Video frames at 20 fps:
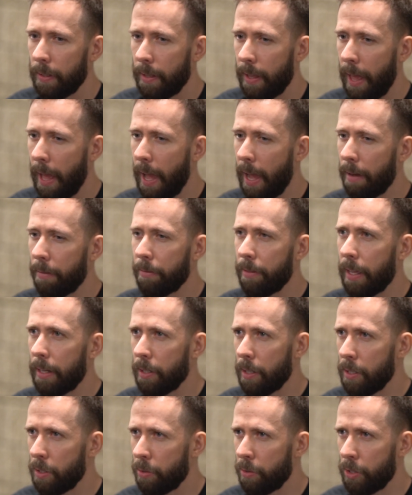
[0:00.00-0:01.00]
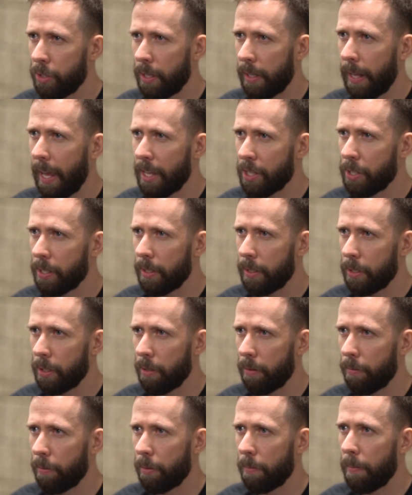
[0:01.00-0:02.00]
have that interesting essence
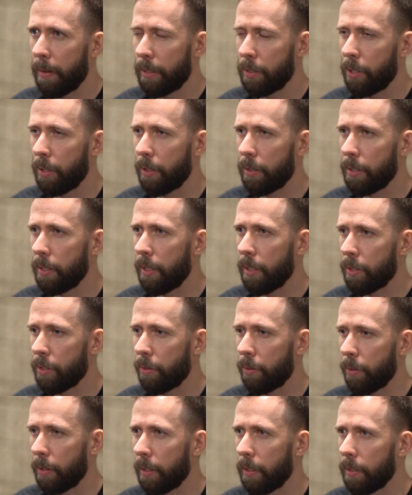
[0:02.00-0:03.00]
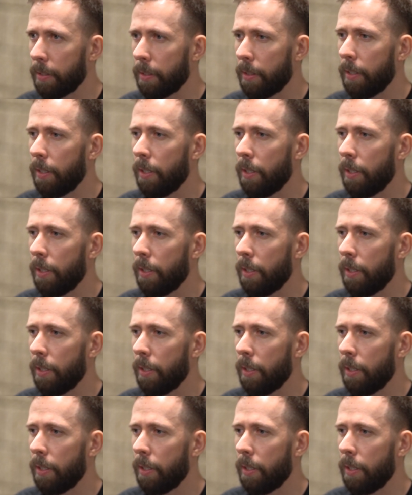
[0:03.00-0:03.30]
of what makes an RTS great.